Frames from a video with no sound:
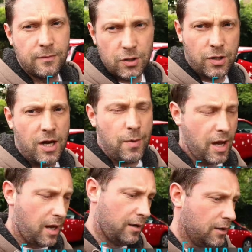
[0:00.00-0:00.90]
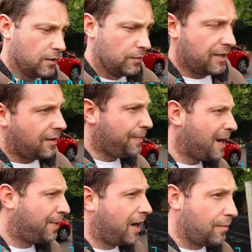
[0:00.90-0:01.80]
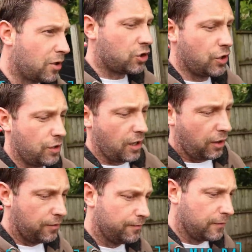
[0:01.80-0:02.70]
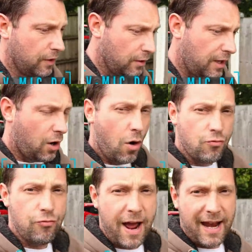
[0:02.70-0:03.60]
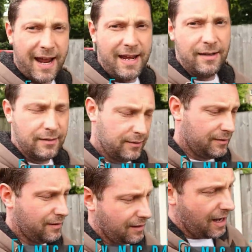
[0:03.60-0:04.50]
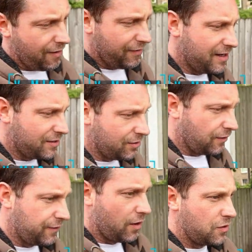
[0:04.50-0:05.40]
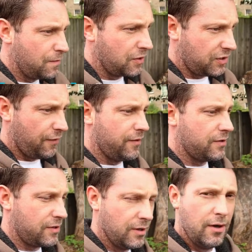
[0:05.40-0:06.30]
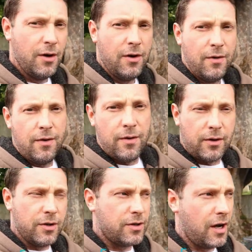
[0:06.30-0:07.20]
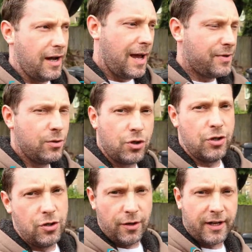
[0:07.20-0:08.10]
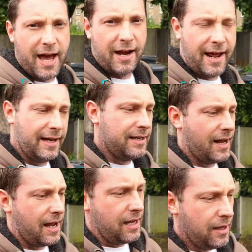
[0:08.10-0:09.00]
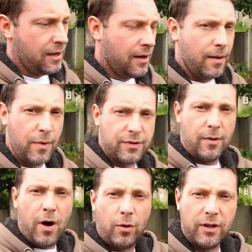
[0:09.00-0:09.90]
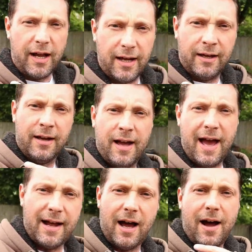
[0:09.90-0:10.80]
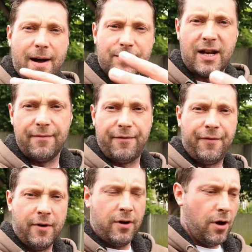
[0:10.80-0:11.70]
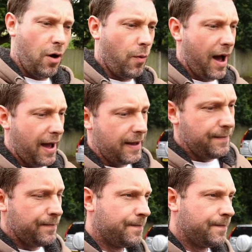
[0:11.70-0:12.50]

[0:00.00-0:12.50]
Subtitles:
so here we are, down the back part of my studio. Now already, I can't really sort of notice much difference because I am still shooting on the Canon 80D. Mostly I'm holding it at arm's length away.